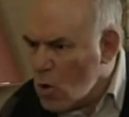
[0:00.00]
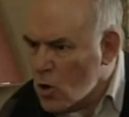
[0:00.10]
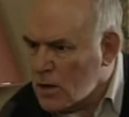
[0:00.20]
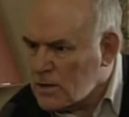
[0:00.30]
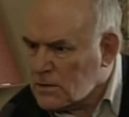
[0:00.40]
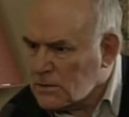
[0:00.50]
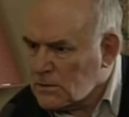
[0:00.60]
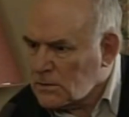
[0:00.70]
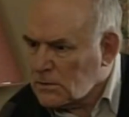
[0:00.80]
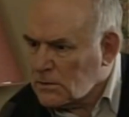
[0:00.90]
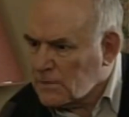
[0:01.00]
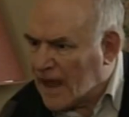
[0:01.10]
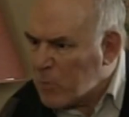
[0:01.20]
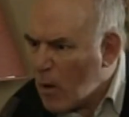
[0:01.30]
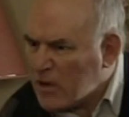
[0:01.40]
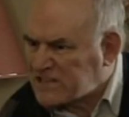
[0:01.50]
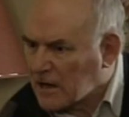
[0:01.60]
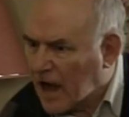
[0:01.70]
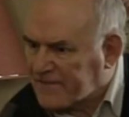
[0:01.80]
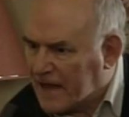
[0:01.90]
No? Then what
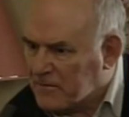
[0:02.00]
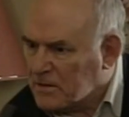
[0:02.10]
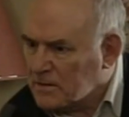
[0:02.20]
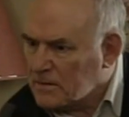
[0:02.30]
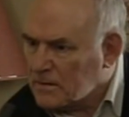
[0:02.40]
was it like then?